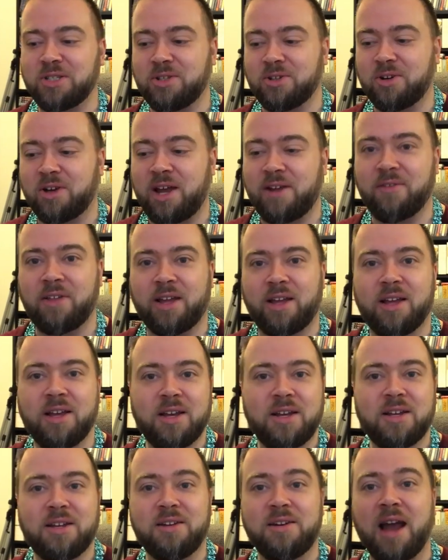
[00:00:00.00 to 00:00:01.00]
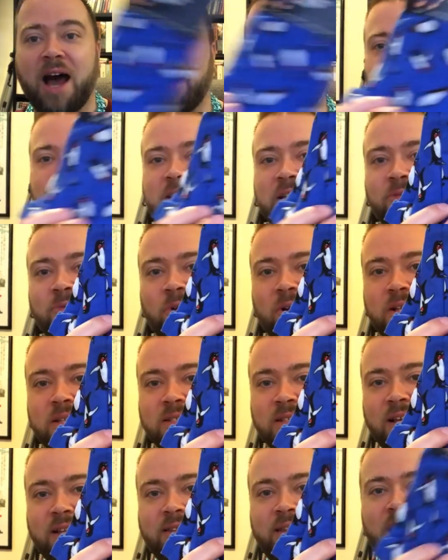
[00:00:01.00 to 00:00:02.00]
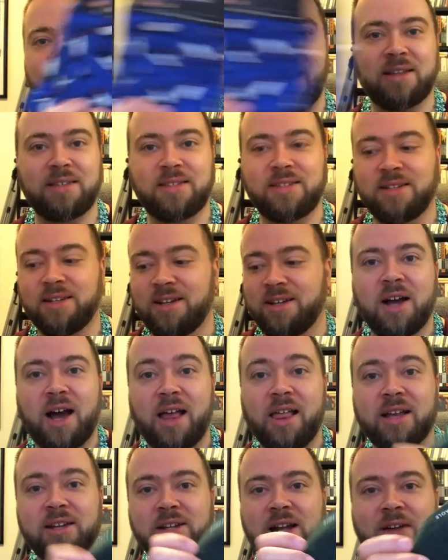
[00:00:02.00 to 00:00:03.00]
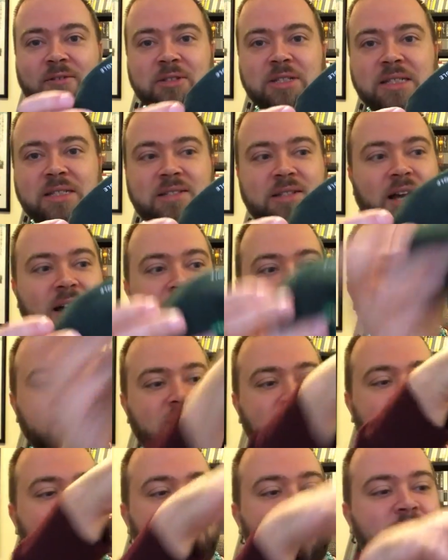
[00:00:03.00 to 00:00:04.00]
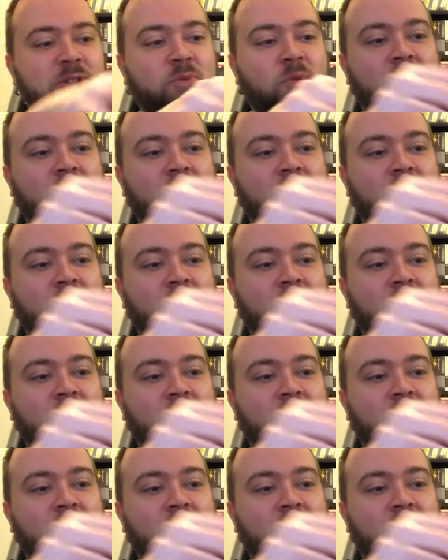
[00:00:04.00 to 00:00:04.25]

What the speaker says: they're kind of like novelty ones like that. I like novelty socks and stuff as